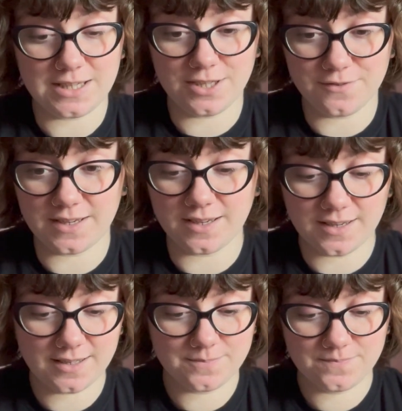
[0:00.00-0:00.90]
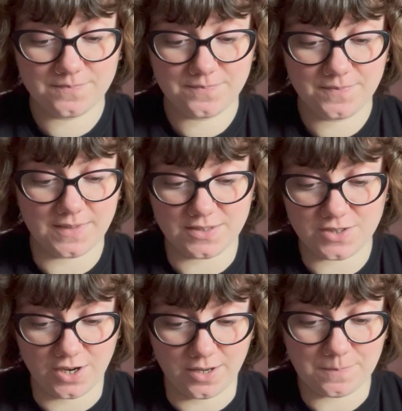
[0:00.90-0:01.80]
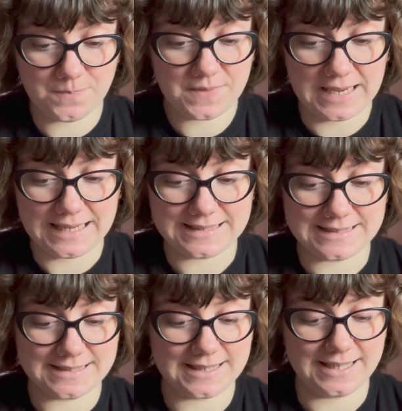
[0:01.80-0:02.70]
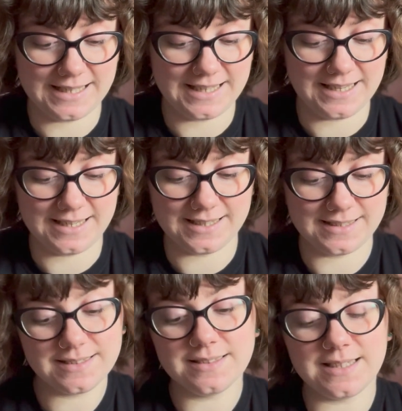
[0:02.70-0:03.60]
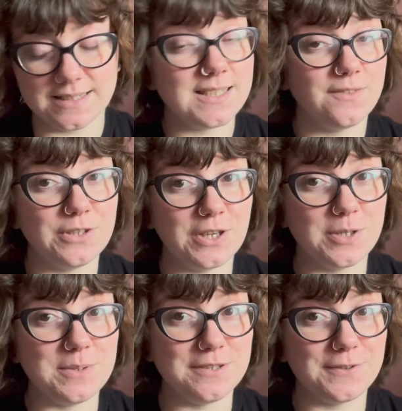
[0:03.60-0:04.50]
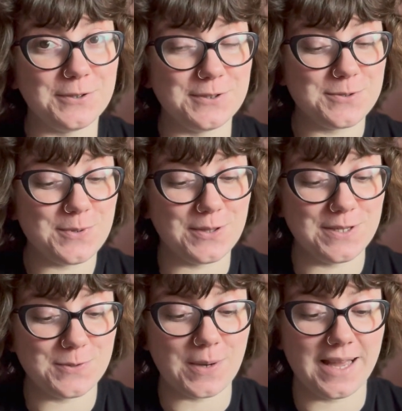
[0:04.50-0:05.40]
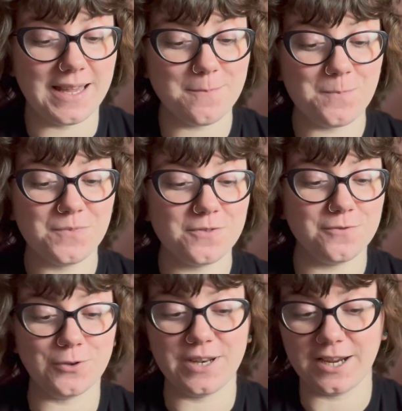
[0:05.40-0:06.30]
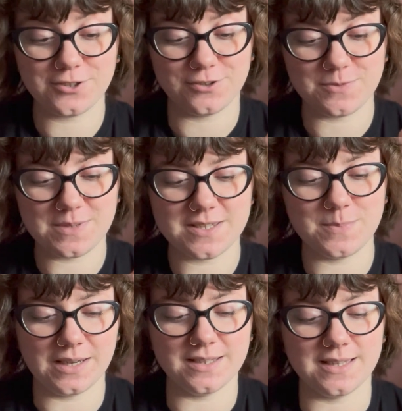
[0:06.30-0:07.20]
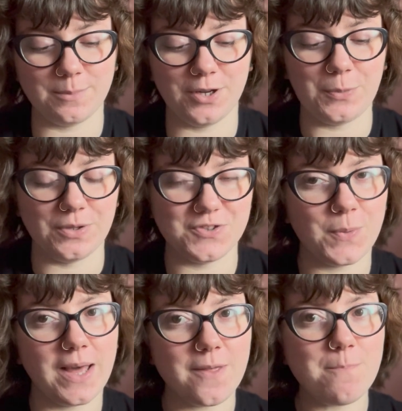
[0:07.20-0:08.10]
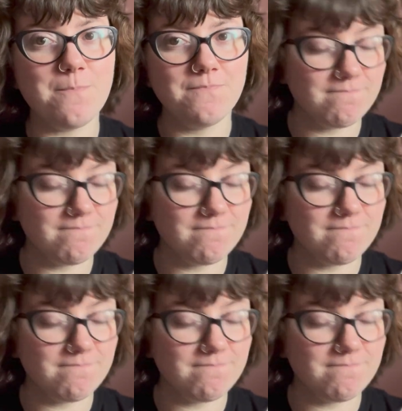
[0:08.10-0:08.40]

loving this yarn, and it's definitely going to be difficult to put these away for next Christmas, because I'm going to want to wear them